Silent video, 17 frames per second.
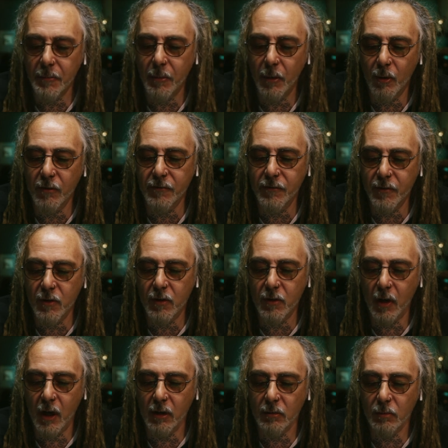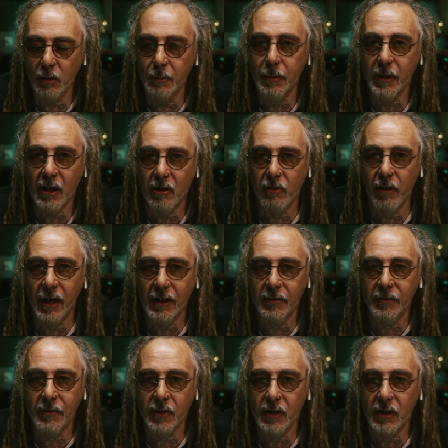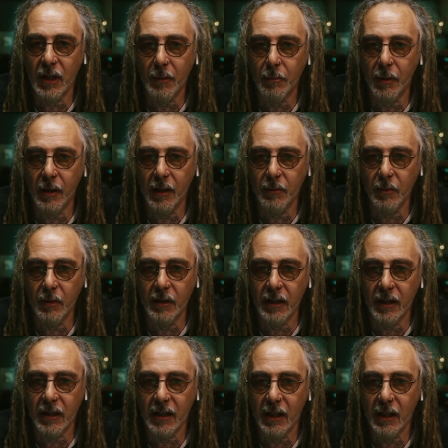a point four oh would be great for stippling, wouldn't it?